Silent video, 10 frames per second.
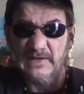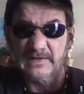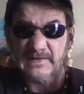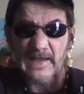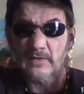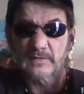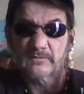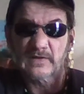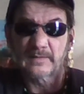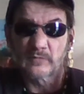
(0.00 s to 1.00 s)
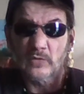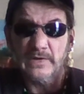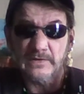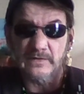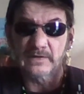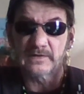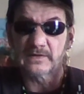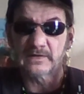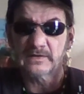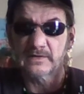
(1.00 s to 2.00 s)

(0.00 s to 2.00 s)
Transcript: big and loud and flamboyant or anything,